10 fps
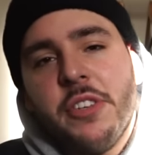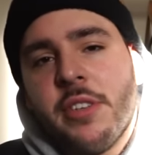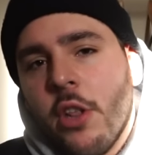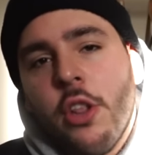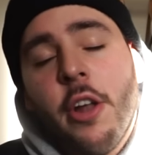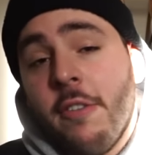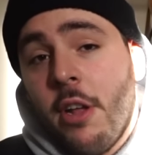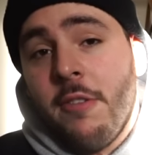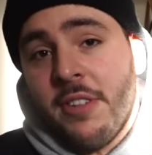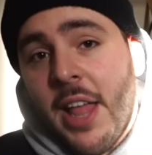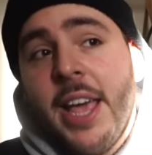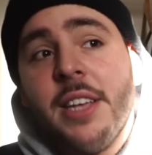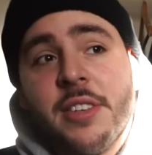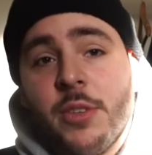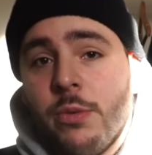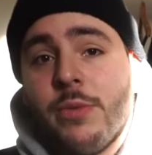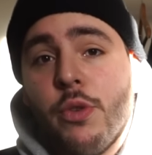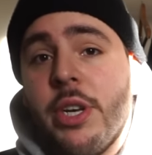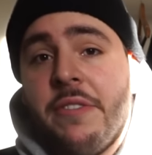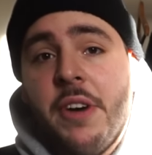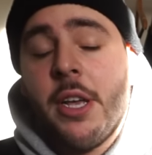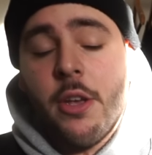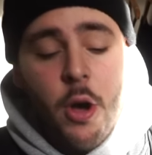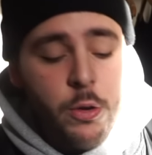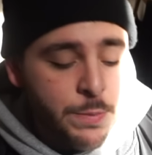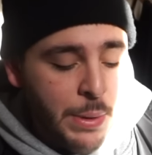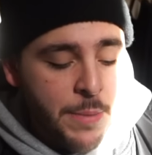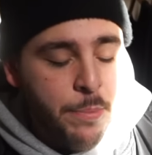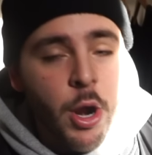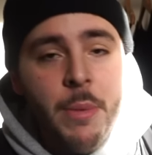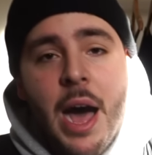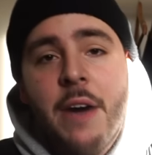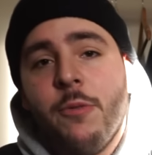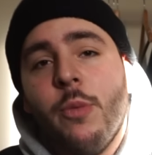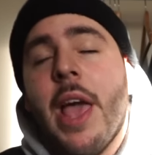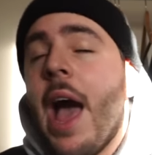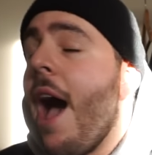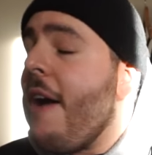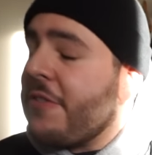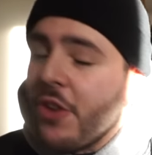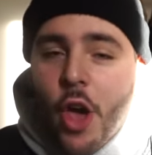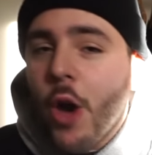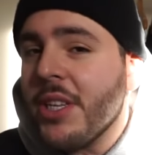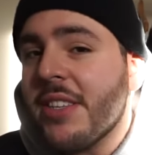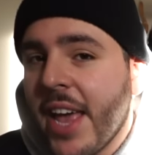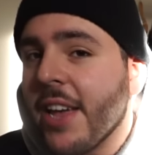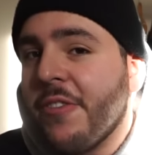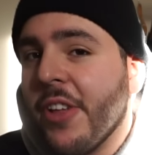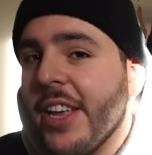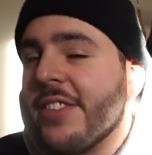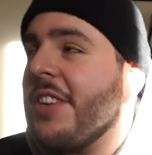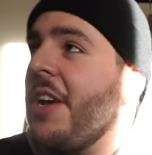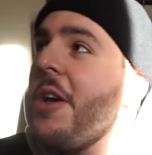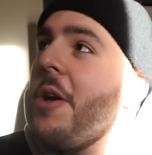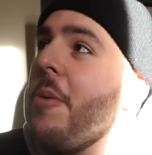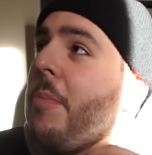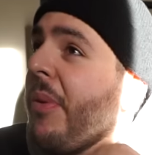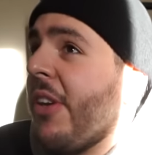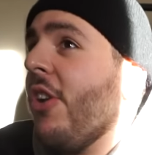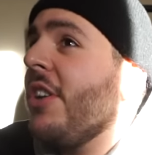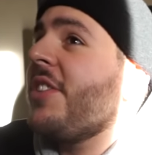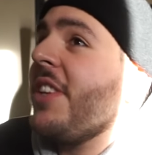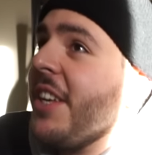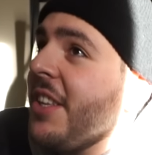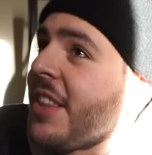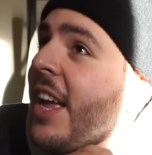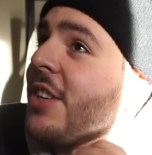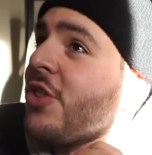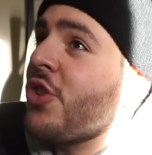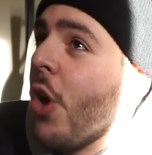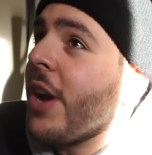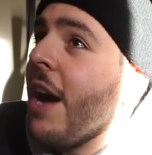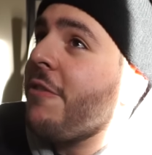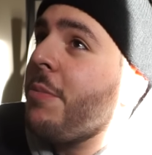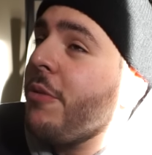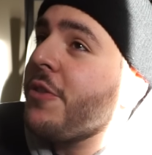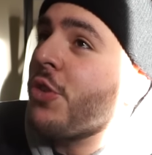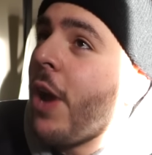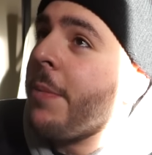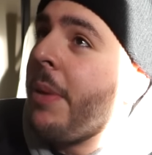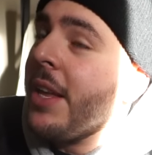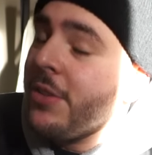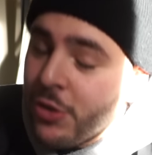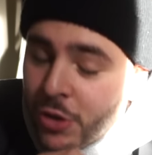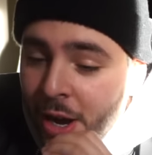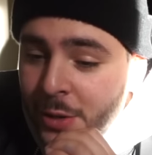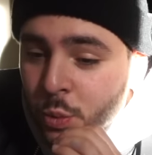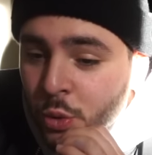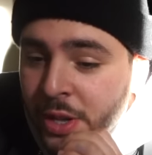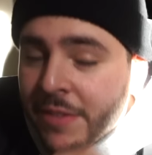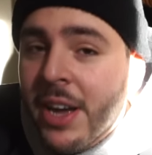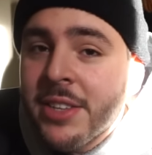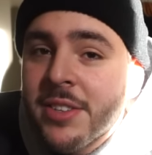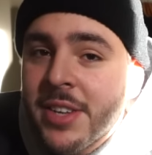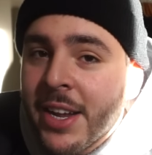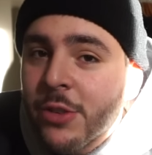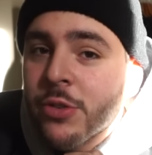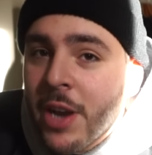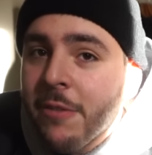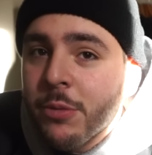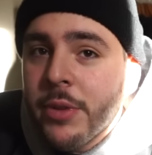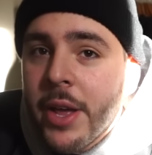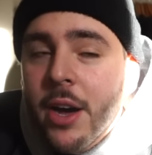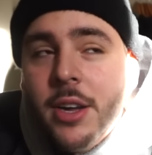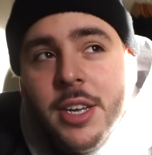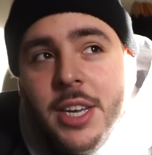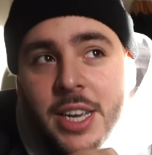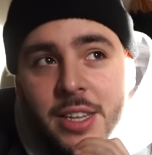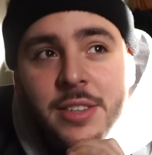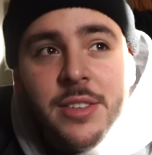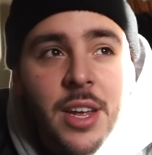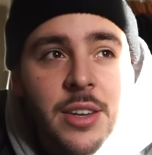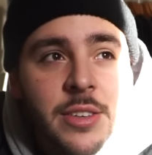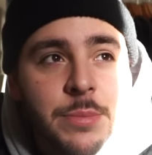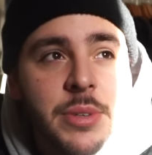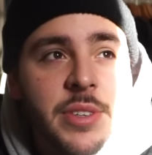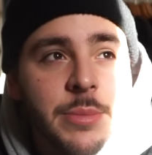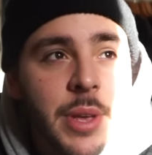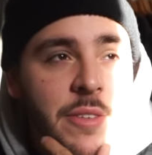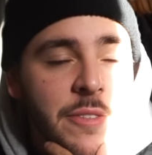just a lot of layers because it was really fucking cold. But the bottom half, we have to go with the tech fleece because they are so comfortable for track pants. You guys will never understand how comfortable they are. And this sun is pissing me the